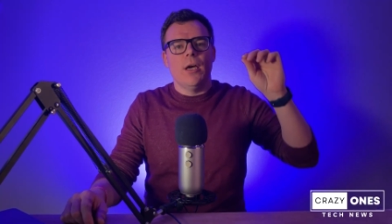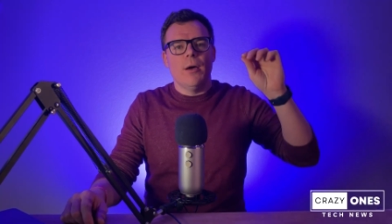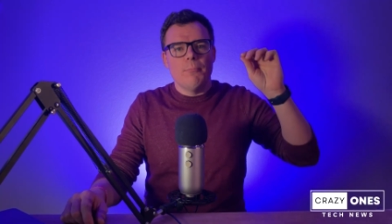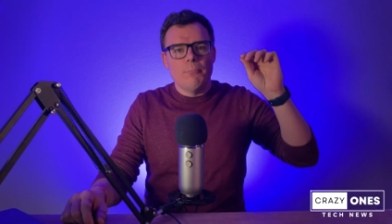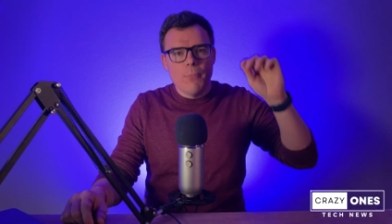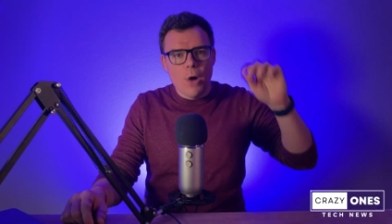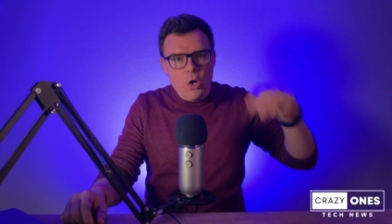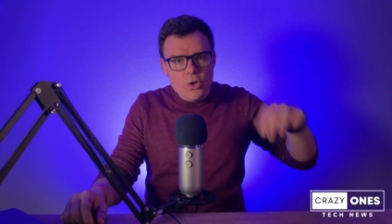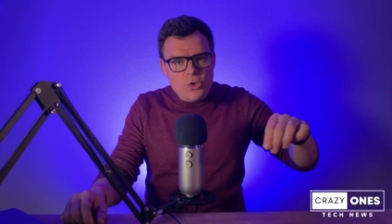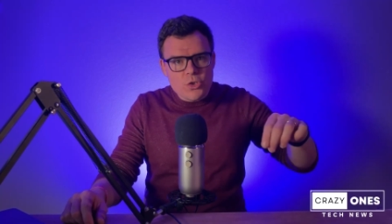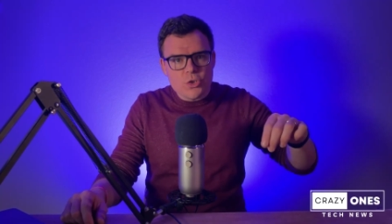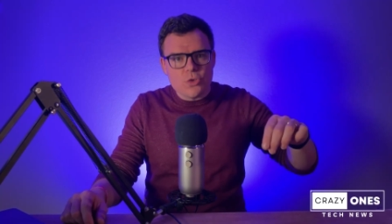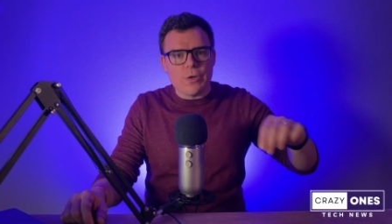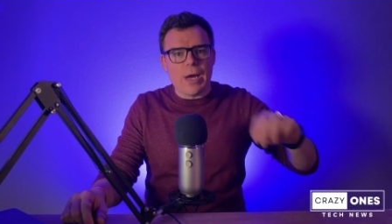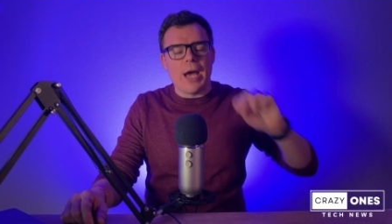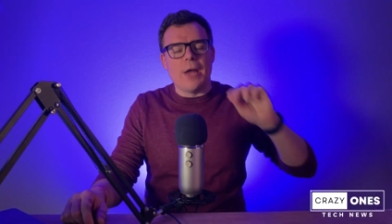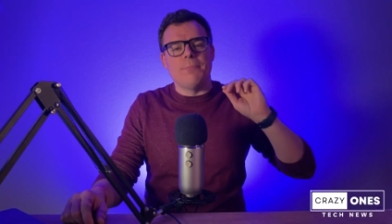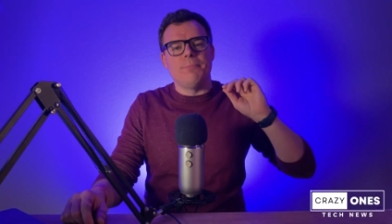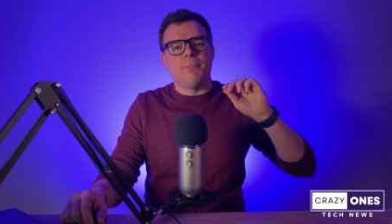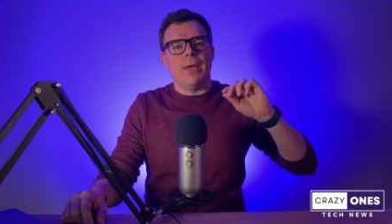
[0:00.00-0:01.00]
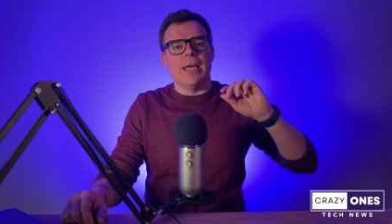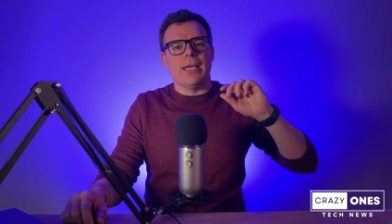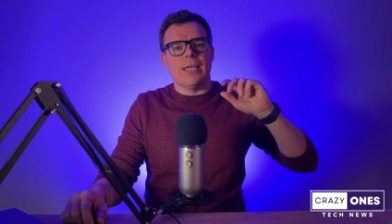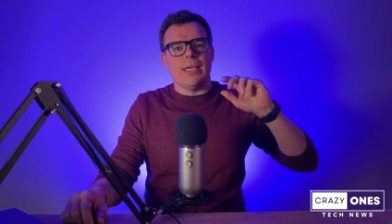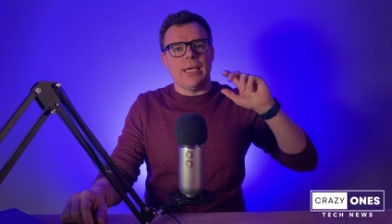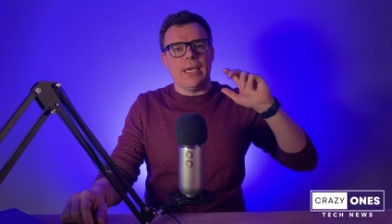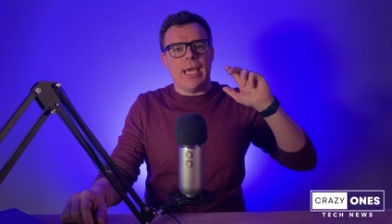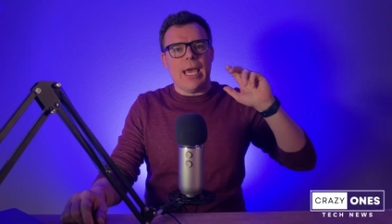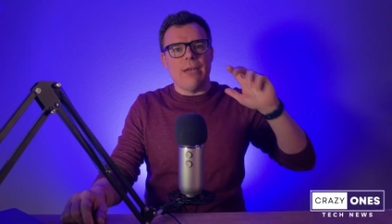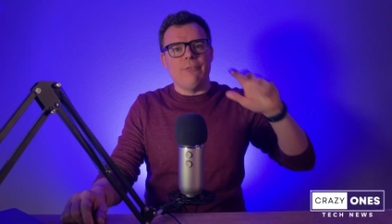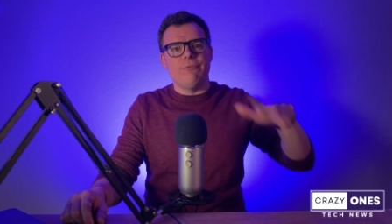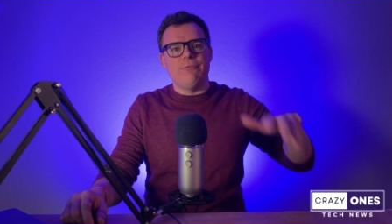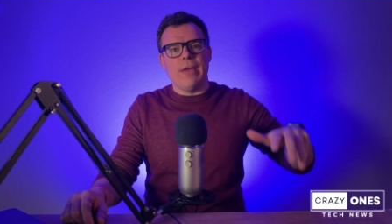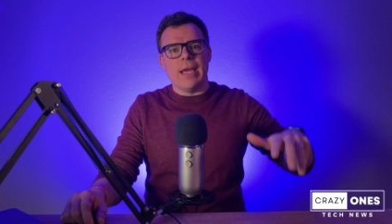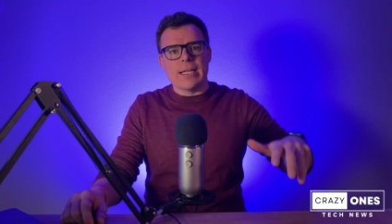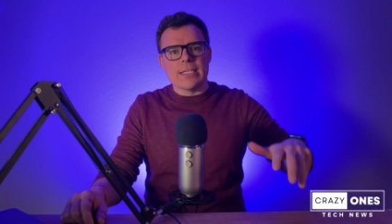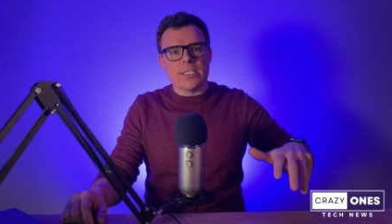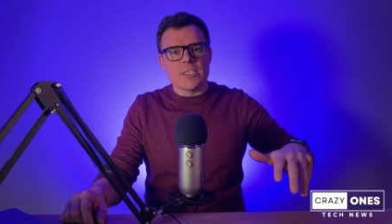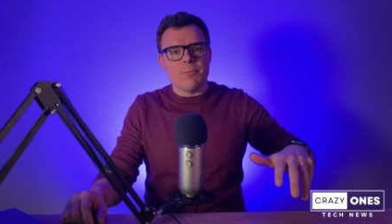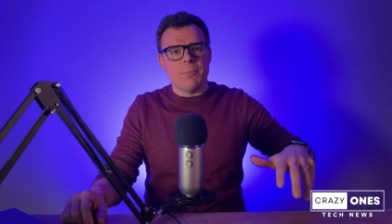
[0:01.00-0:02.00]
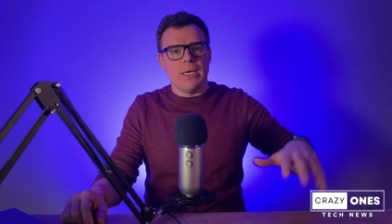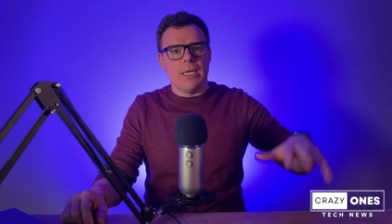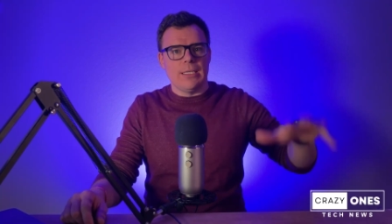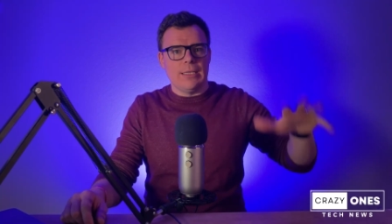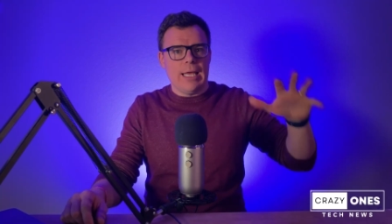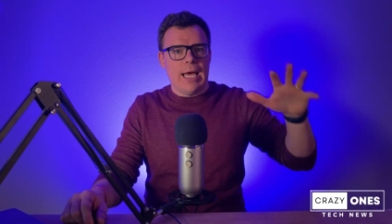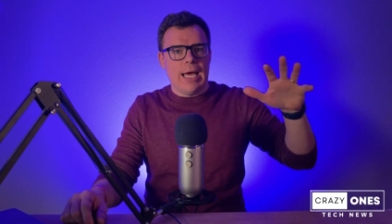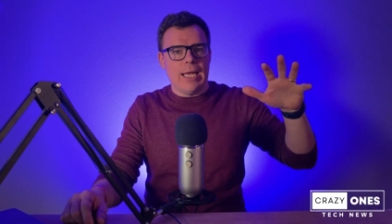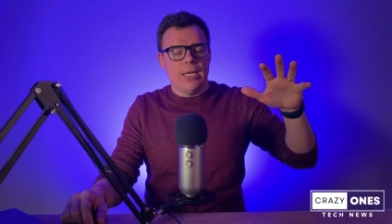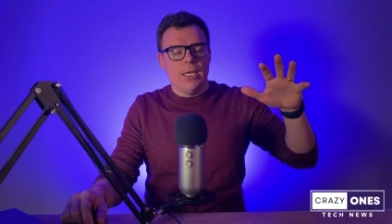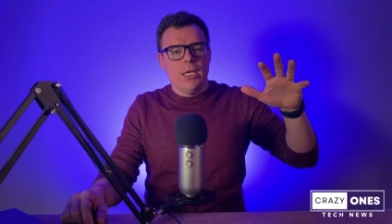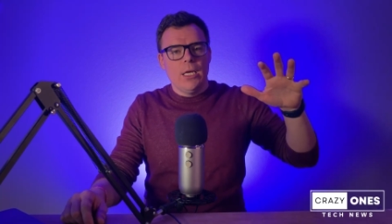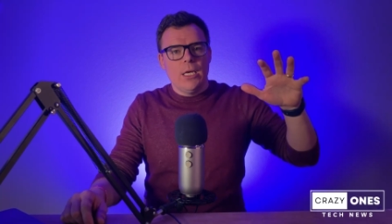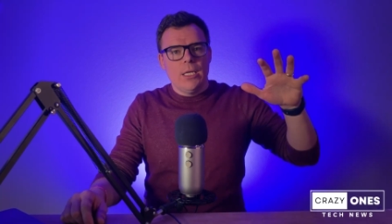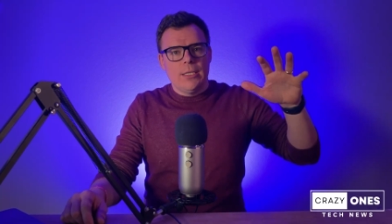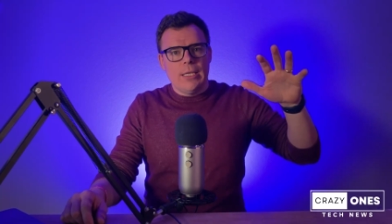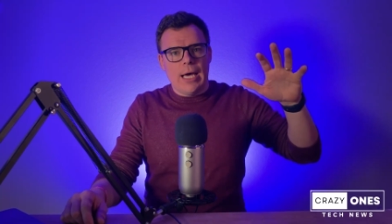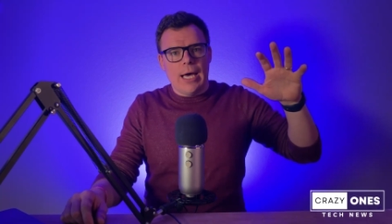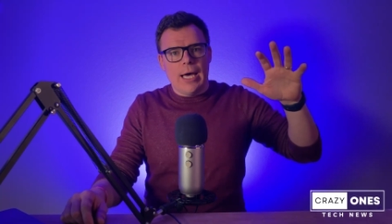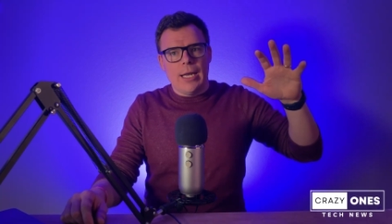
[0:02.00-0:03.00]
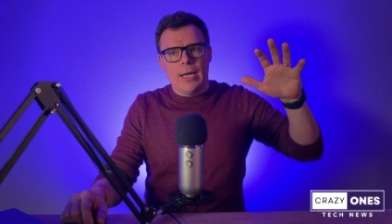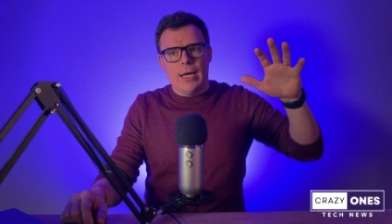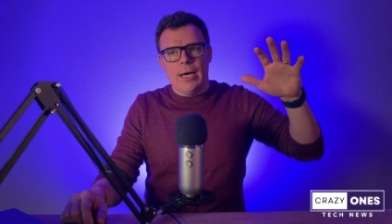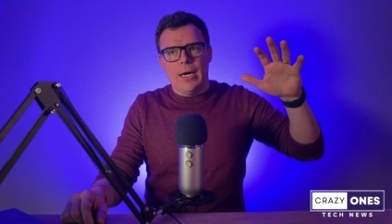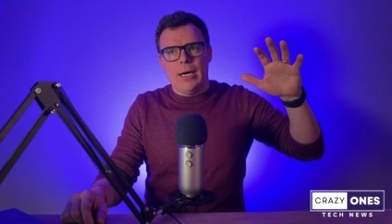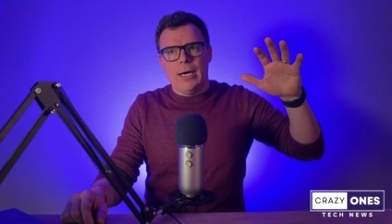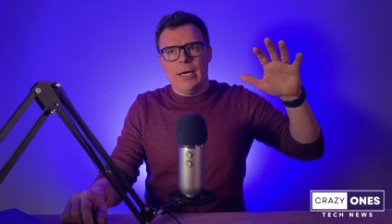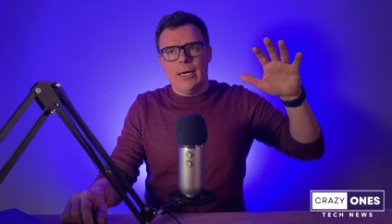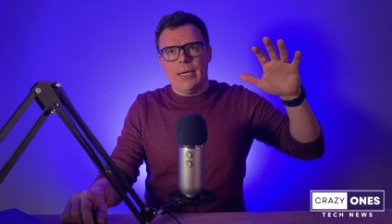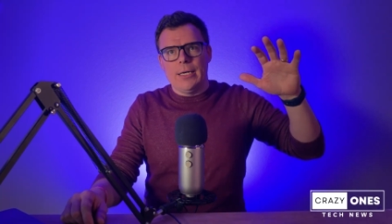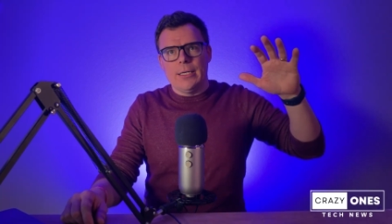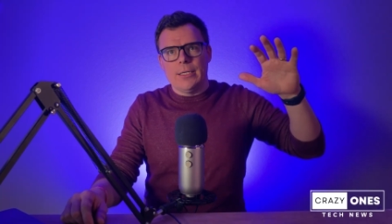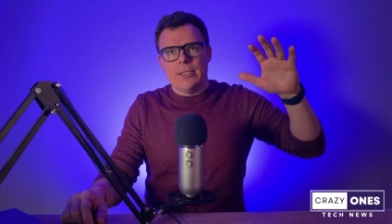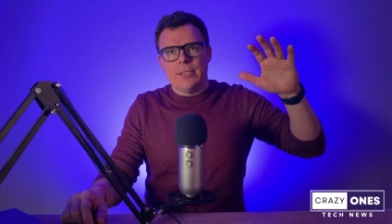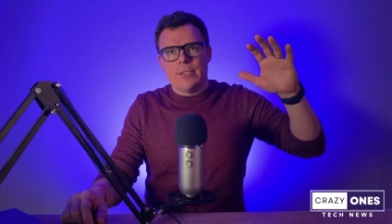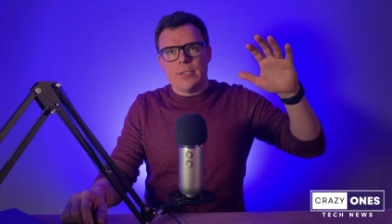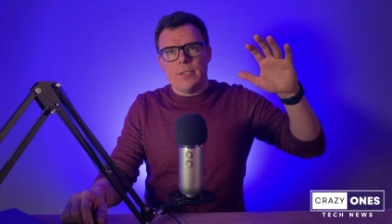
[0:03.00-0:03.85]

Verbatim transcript: most groundbreaking advancement that that uh,